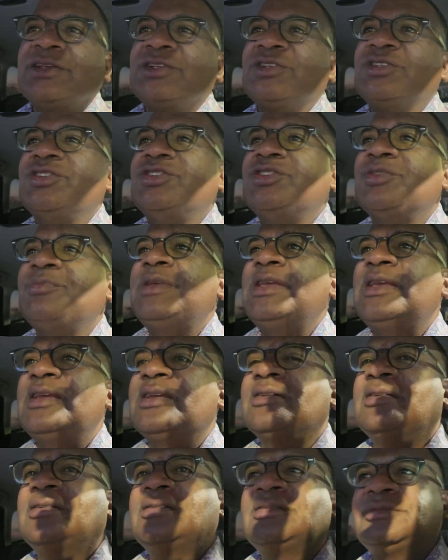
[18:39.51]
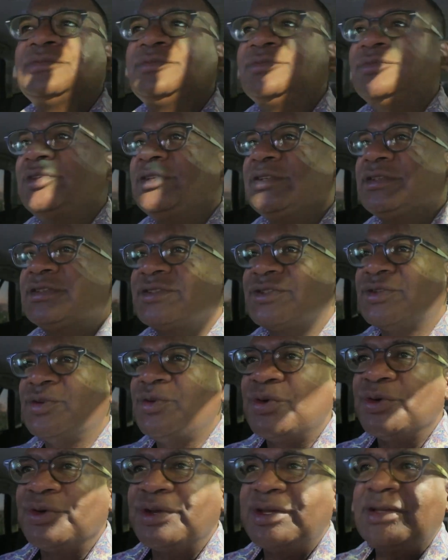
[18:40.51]
to Jamaica, the
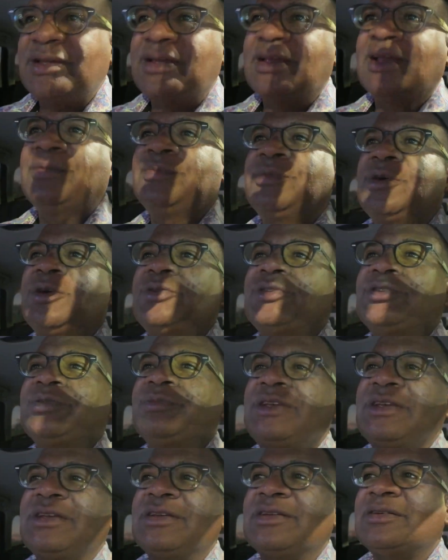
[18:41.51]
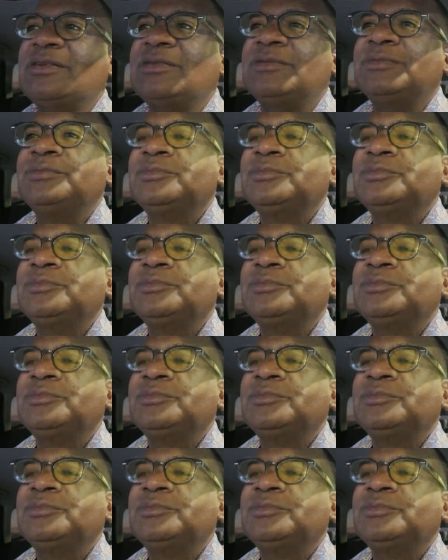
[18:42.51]
story about Jamaica.